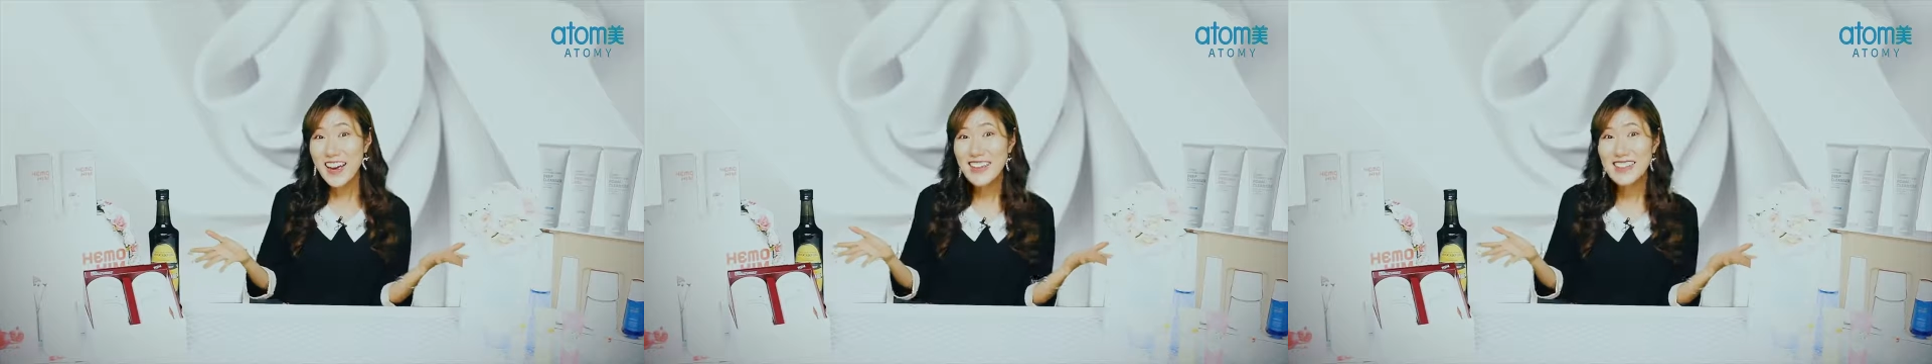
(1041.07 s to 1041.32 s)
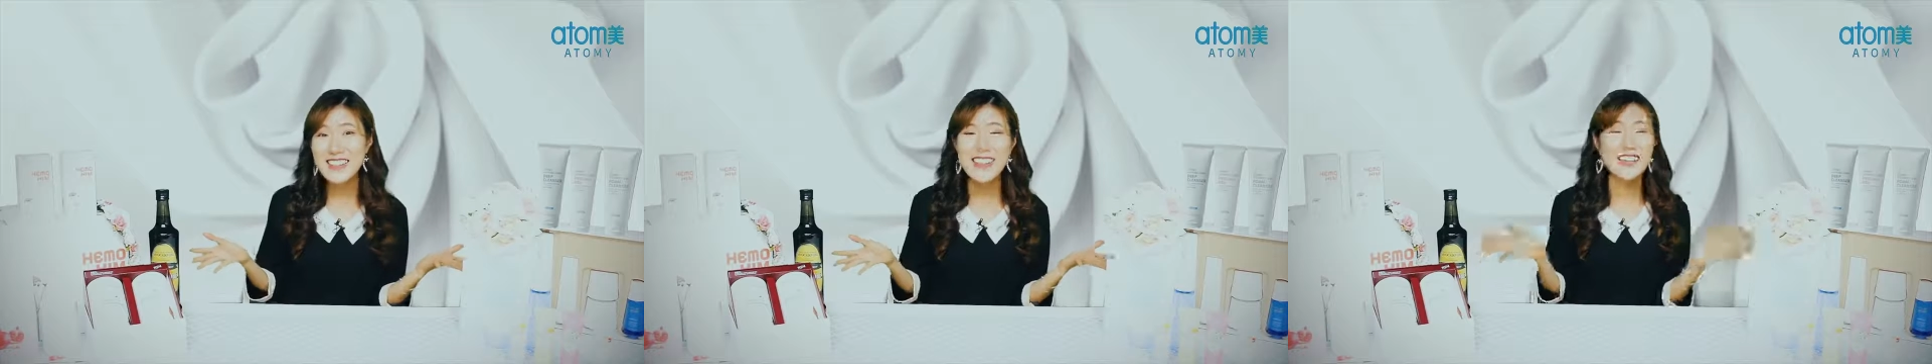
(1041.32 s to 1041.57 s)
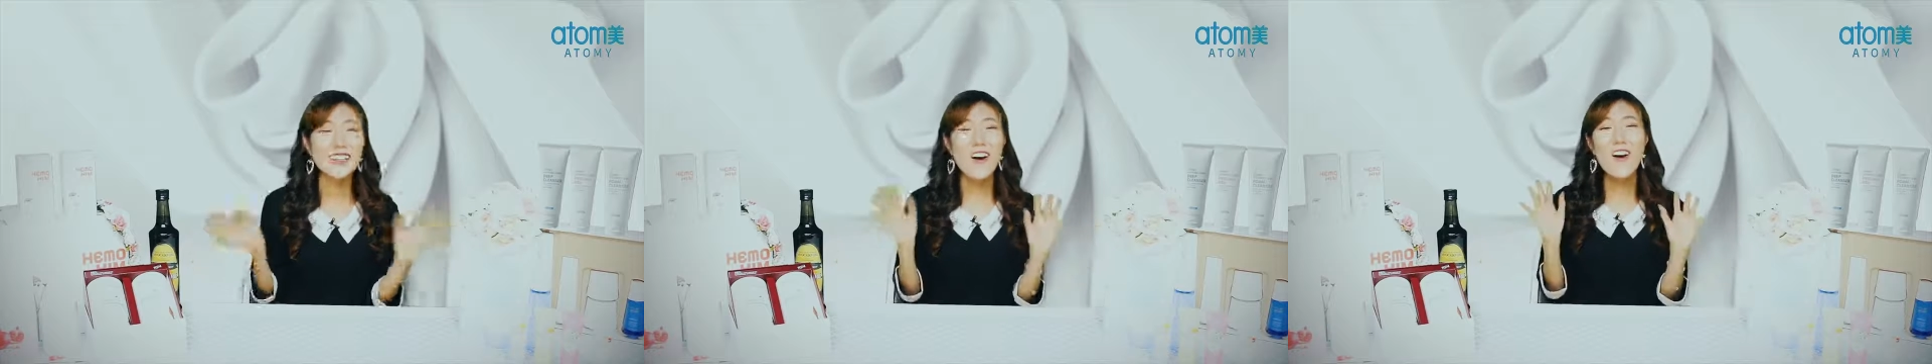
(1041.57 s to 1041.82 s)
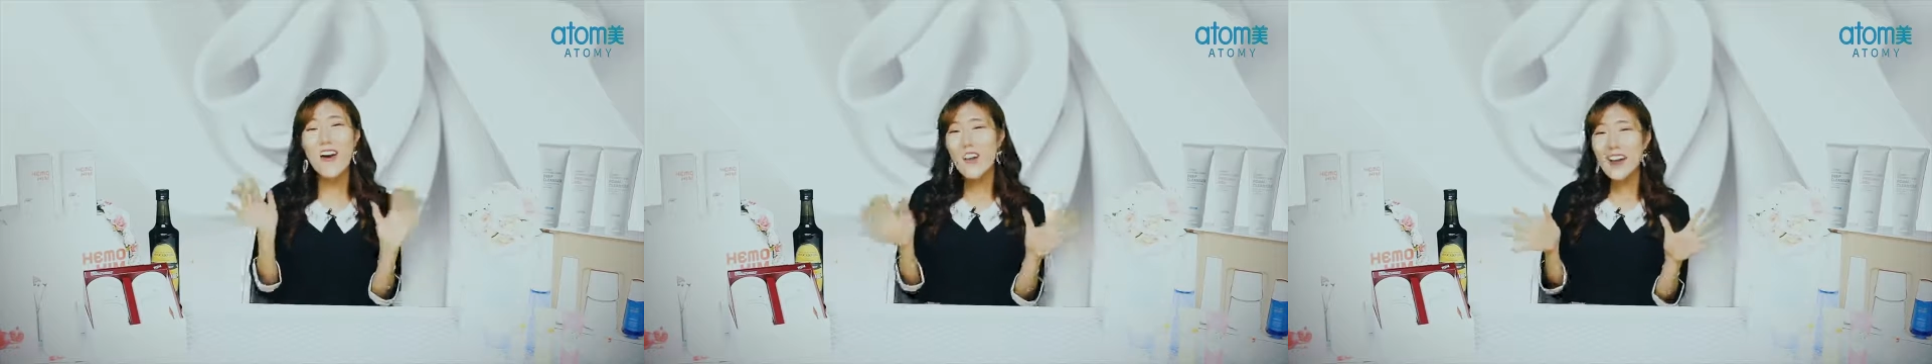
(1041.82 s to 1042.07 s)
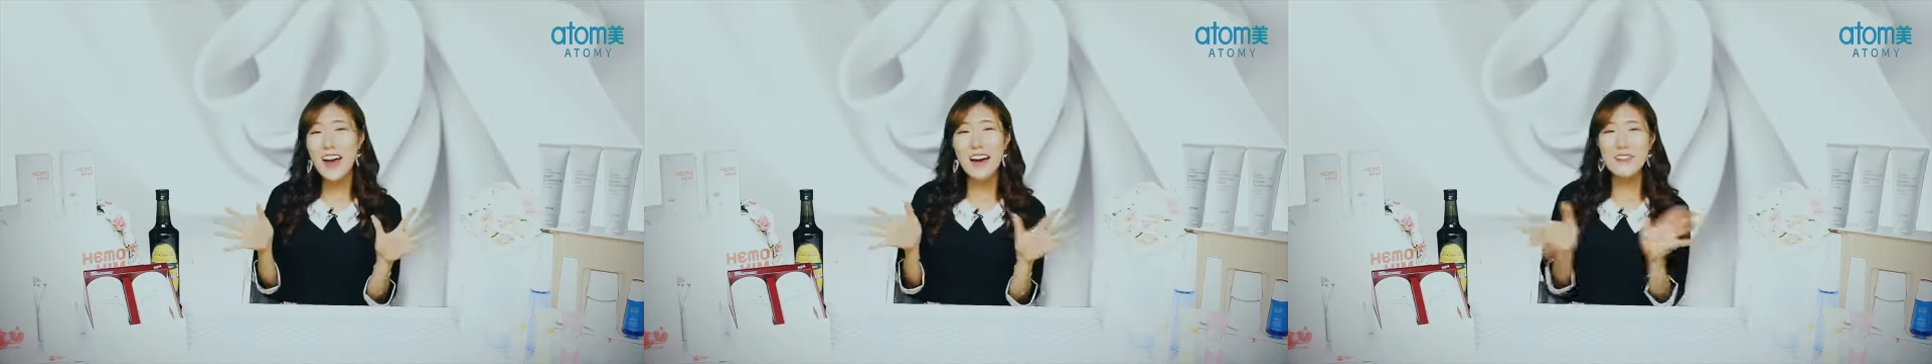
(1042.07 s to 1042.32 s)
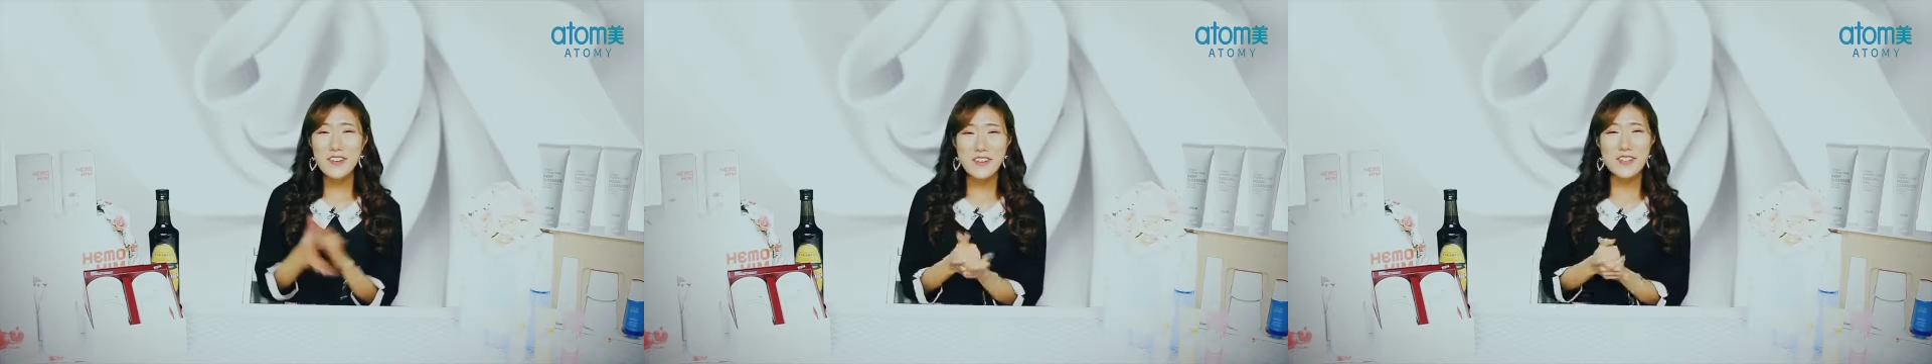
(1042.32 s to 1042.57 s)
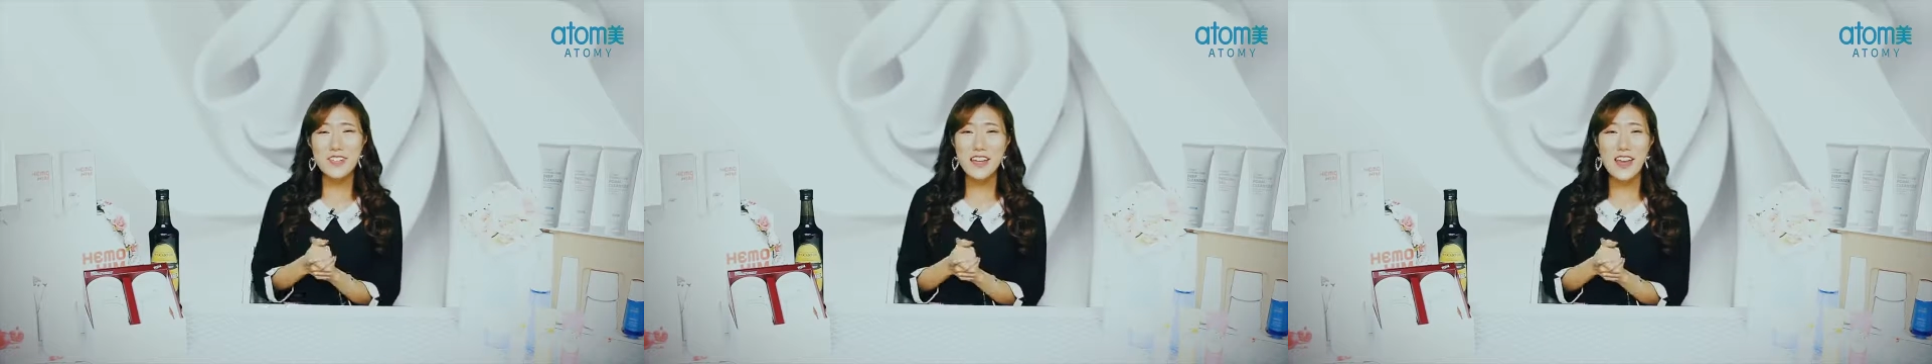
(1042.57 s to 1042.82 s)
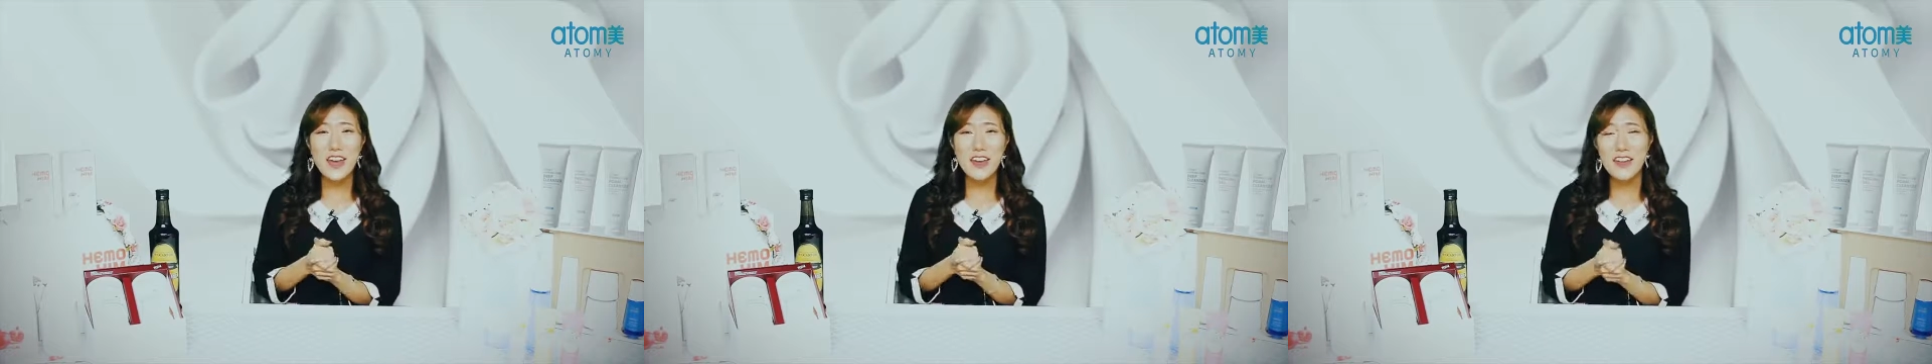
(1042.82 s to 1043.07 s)
right, that's all I have for you
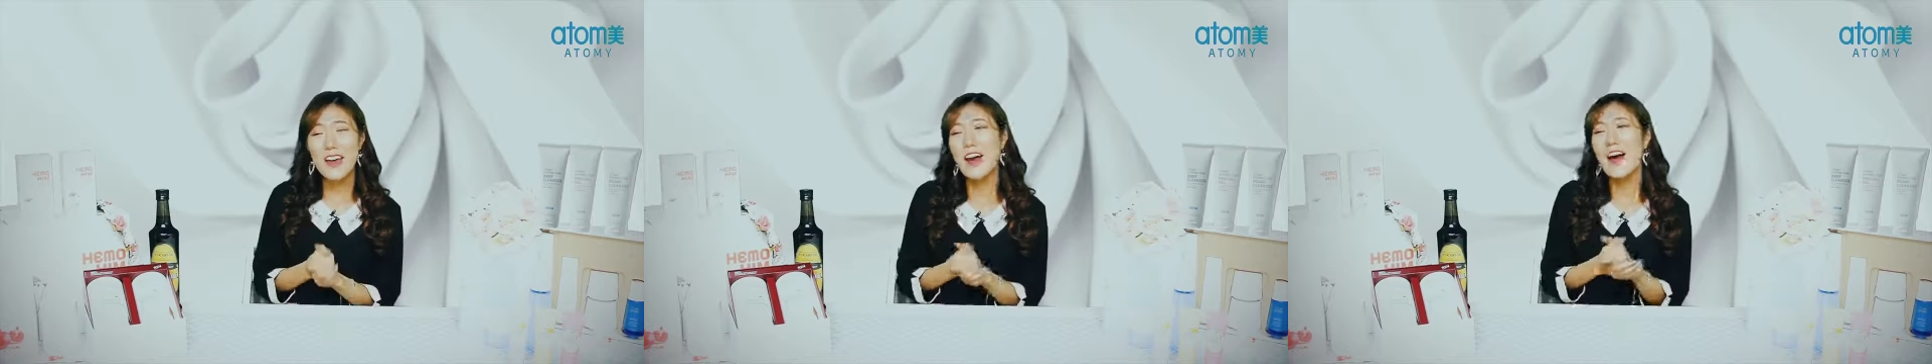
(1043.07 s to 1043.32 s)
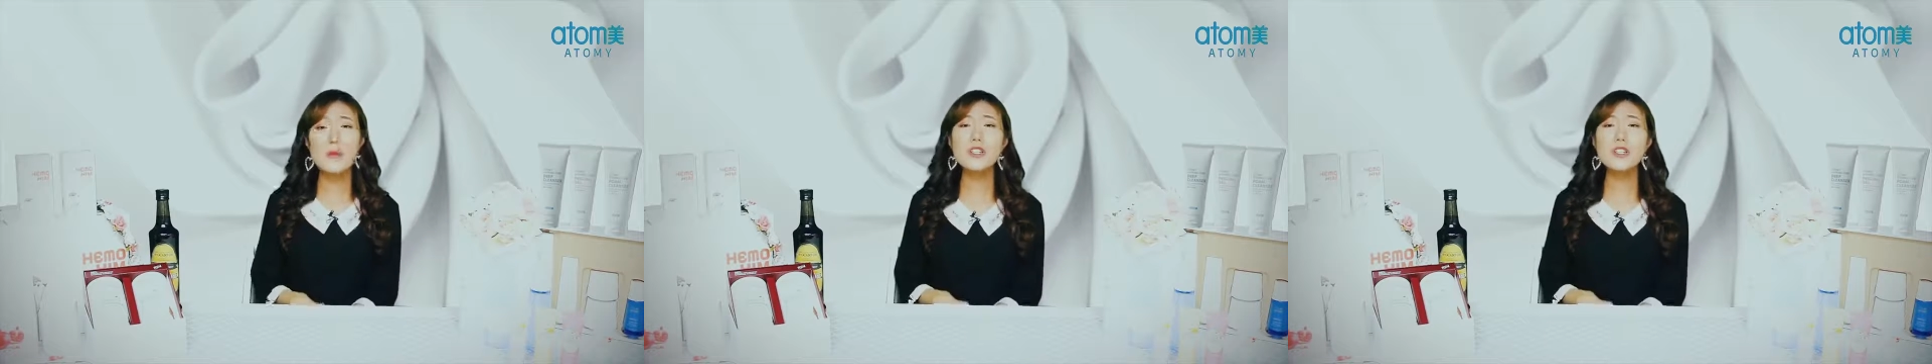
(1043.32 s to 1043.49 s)
today.